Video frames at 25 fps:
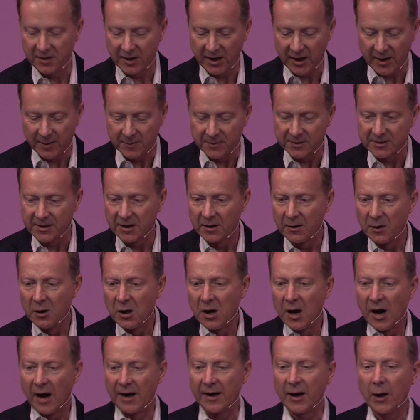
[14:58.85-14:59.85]
names.
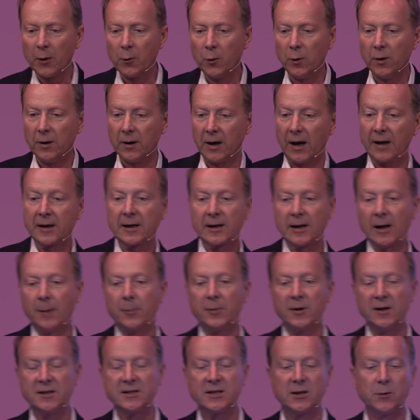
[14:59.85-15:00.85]
And I
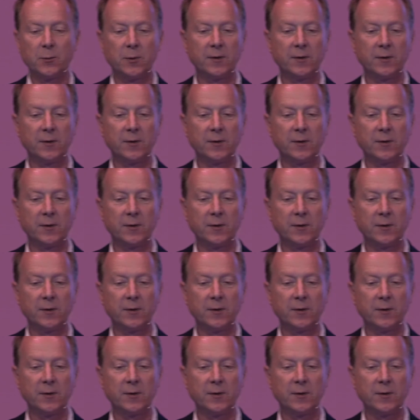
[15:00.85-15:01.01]
collaborated